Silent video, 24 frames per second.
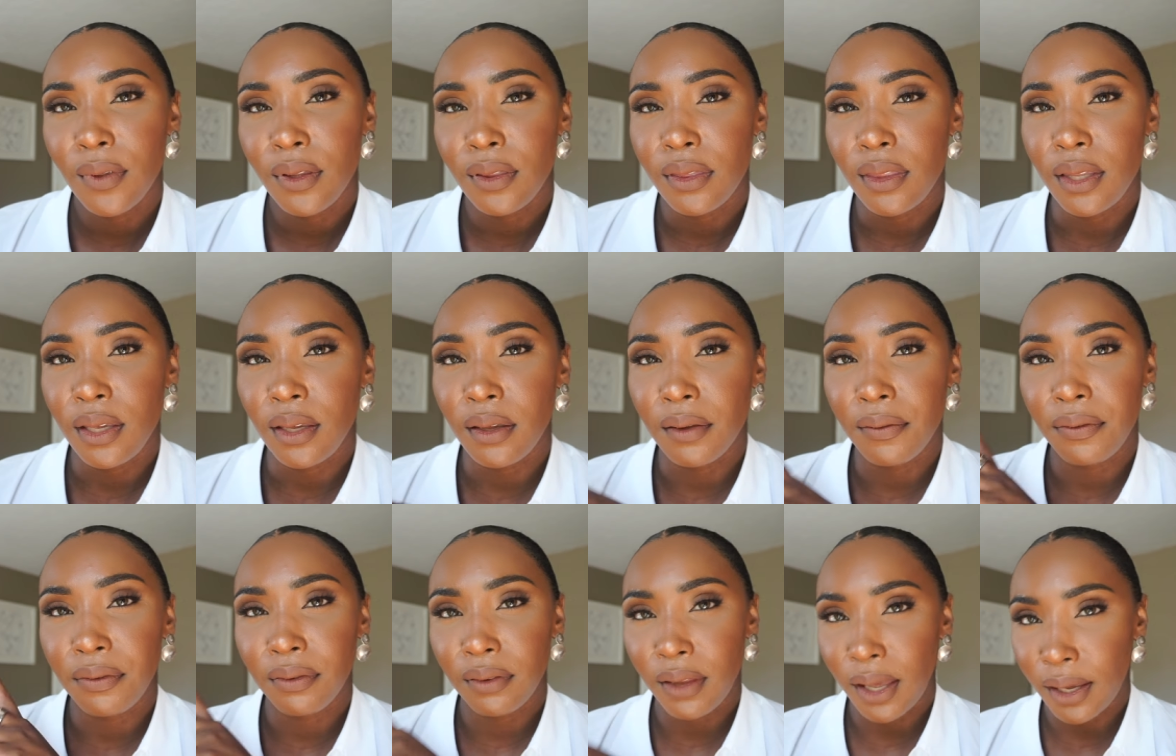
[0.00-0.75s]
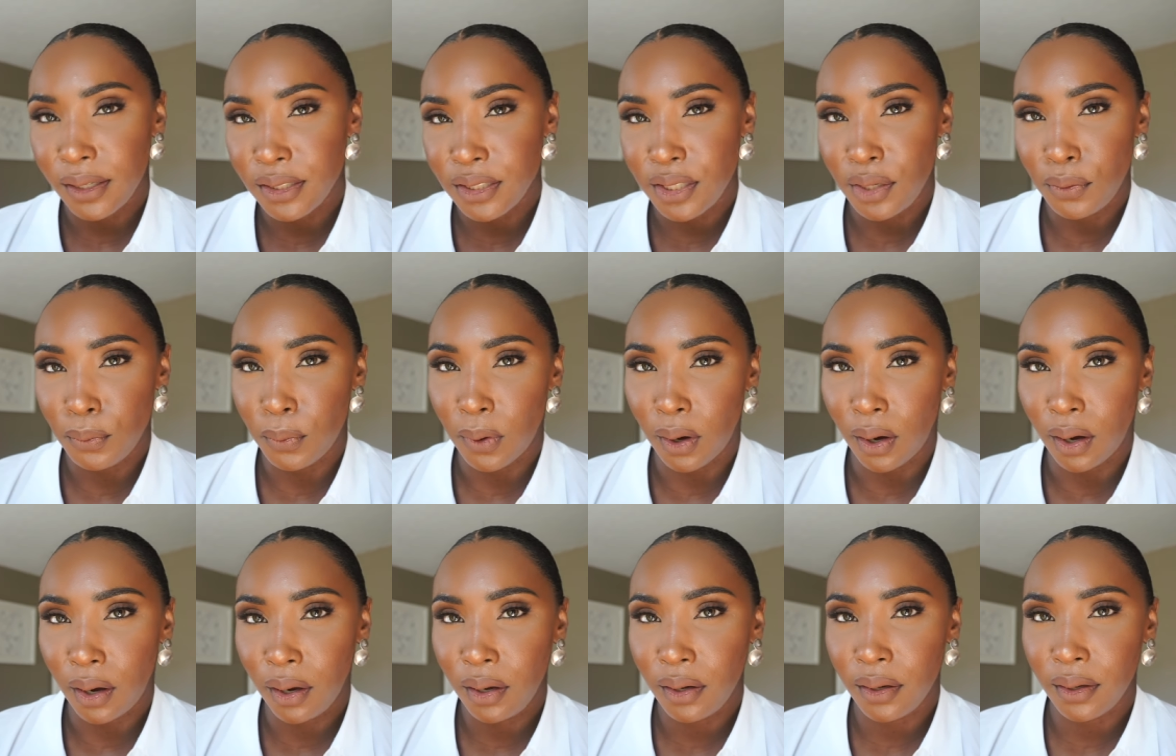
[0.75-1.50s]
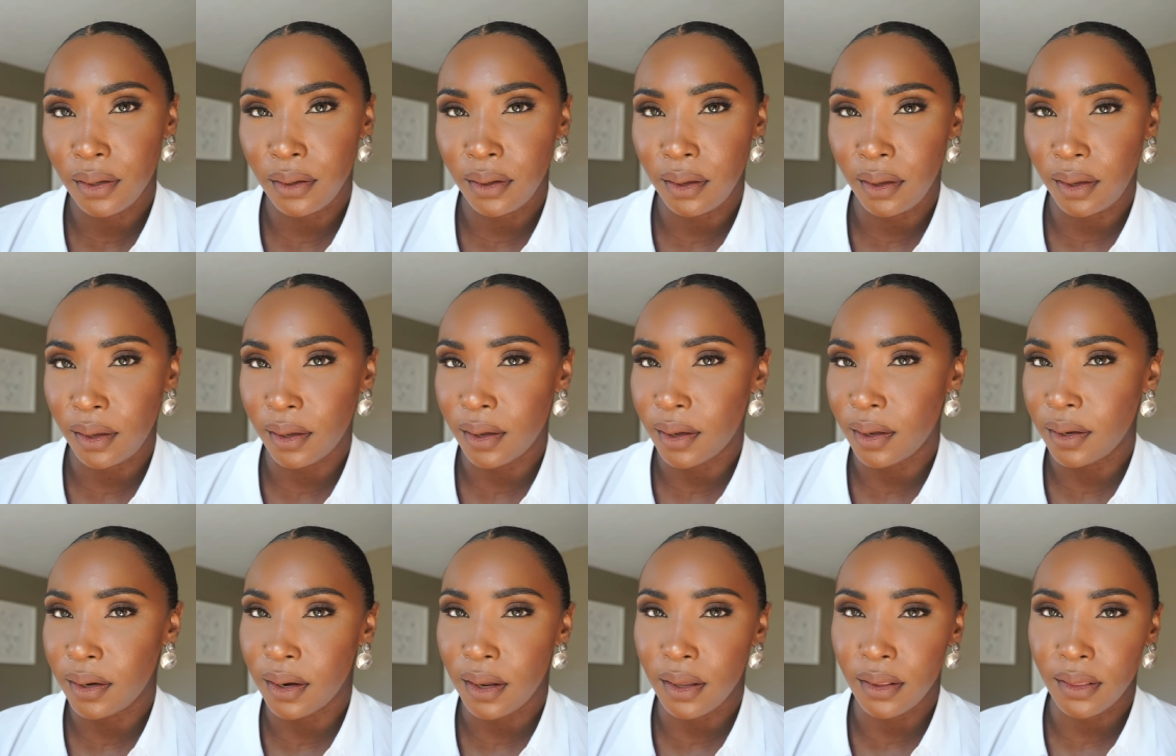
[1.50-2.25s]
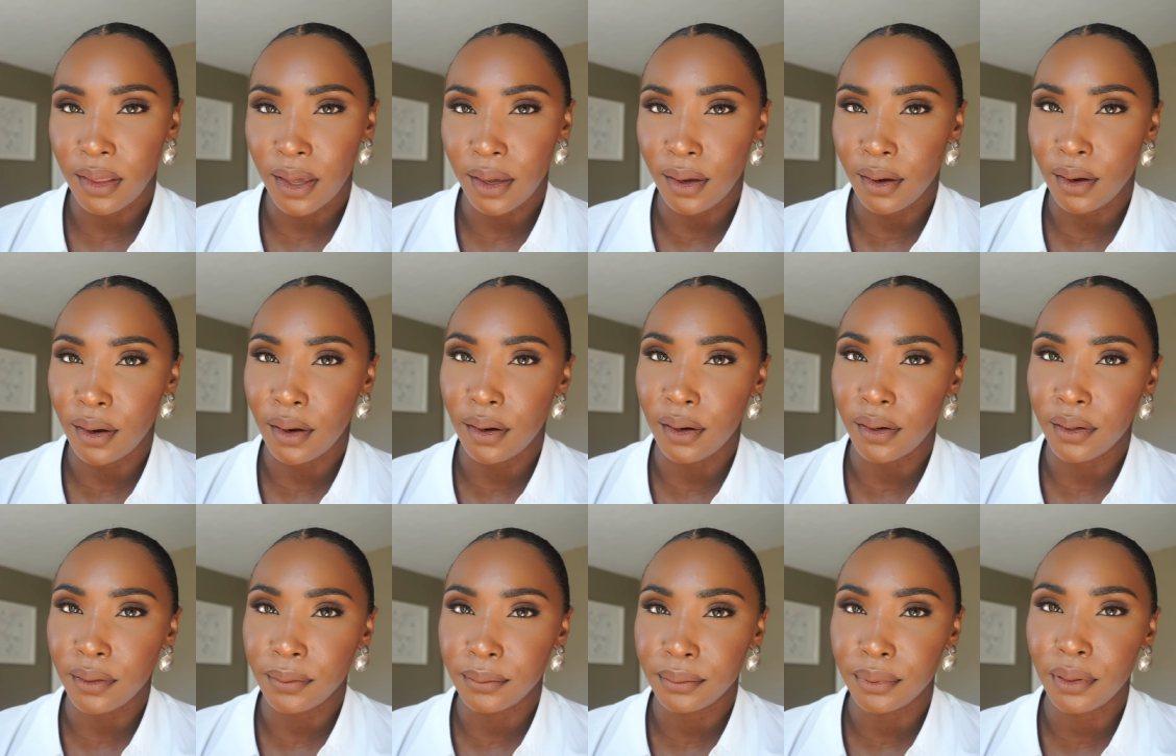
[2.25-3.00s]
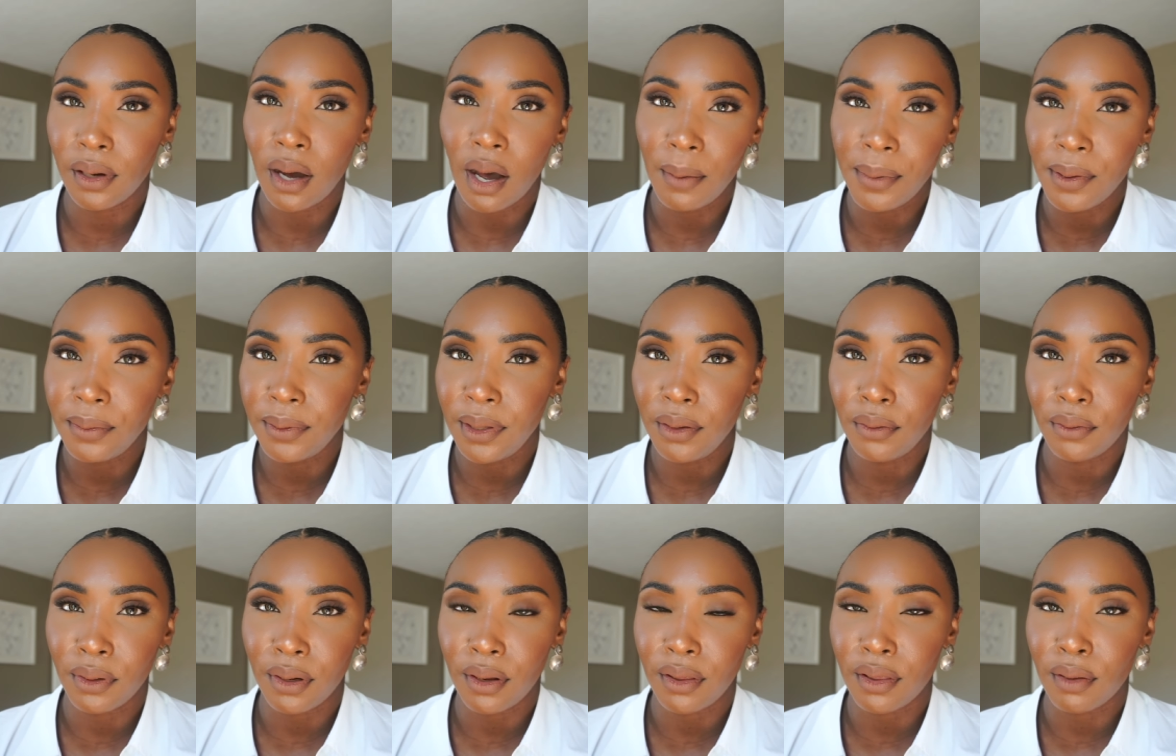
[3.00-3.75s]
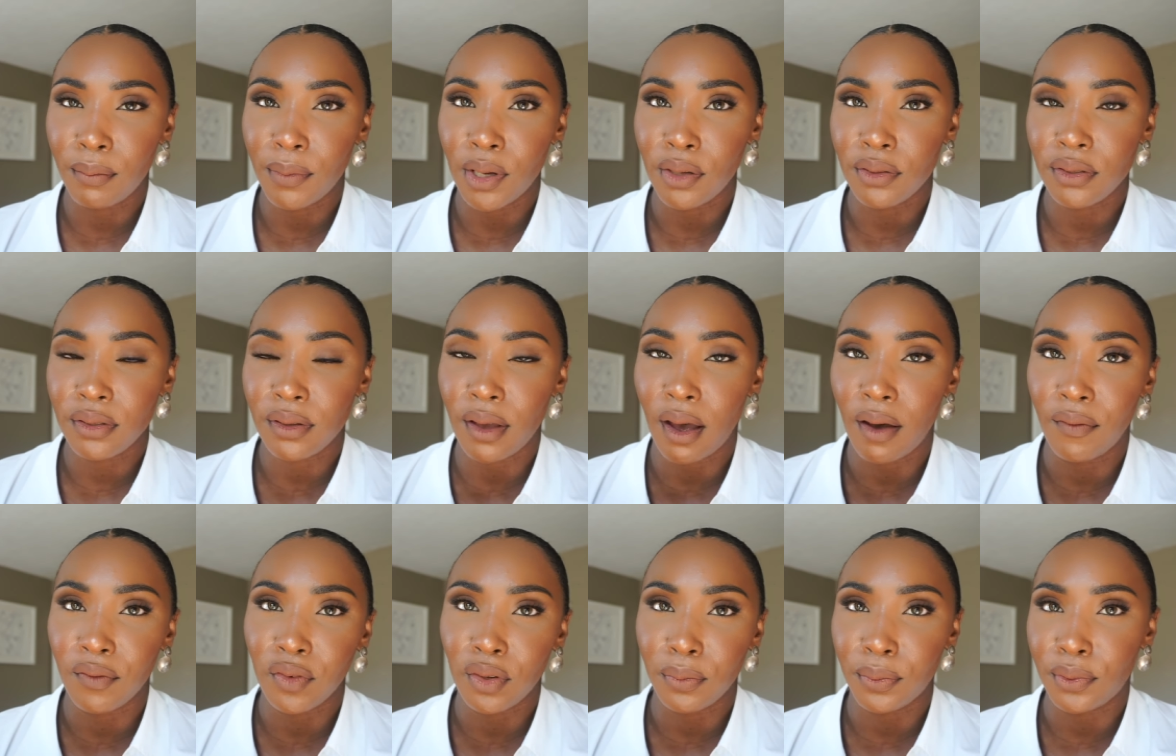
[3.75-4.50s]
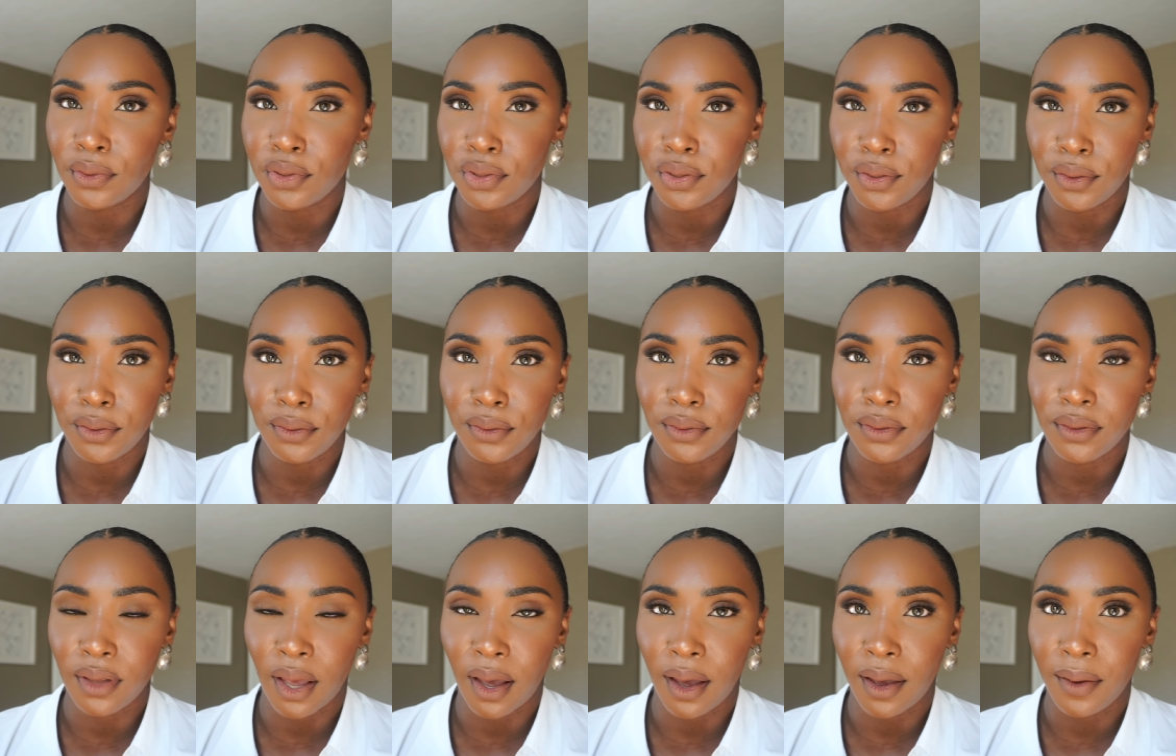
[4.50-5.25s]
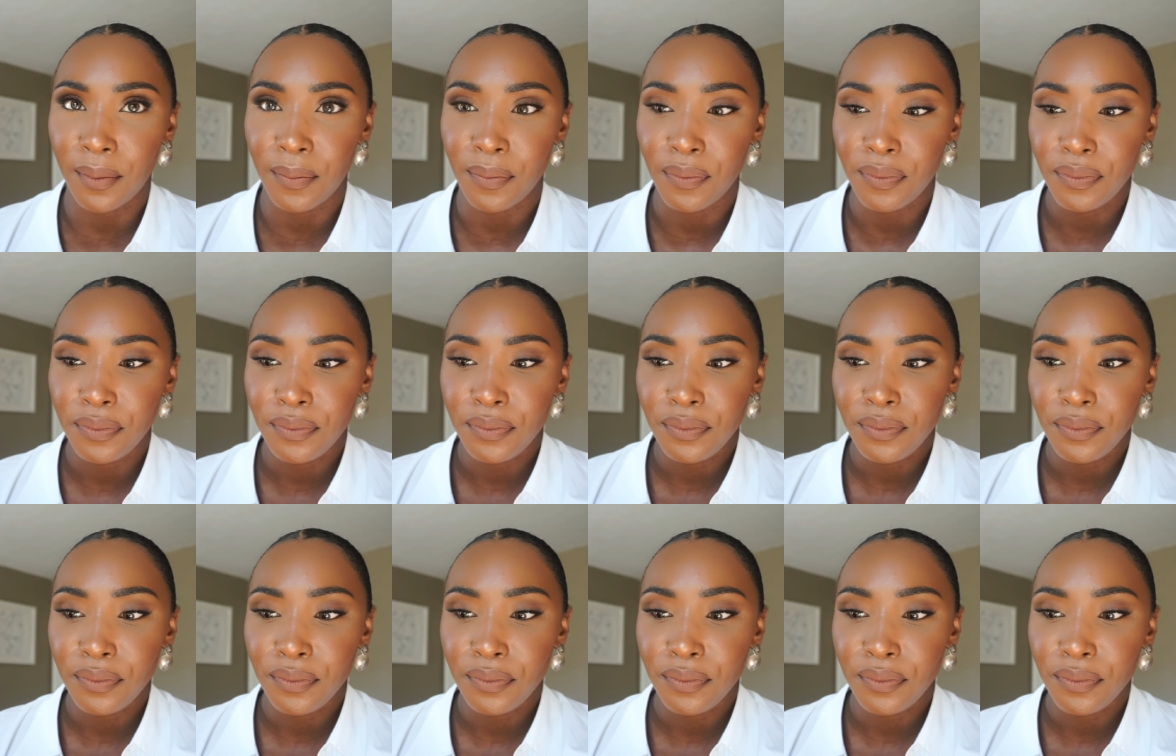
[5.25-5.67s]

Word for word: the Flexy Walk and they are probably one of the most comfortable shoes that